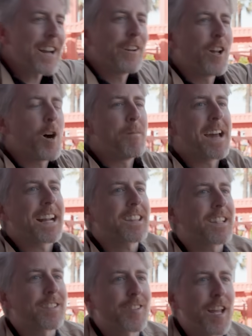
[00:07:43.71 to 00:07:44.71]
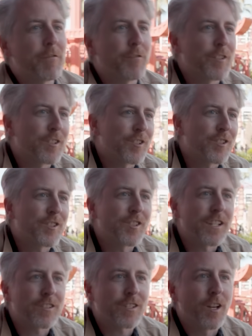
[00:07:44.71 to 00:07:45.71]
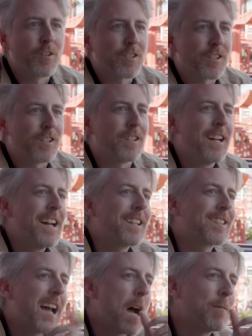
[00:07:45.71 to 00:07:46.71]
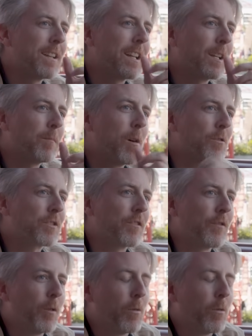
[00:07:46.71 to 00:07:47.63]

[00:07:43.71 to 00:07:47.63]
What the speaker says: I don't know, man. I think San Francisco is still dominating most of the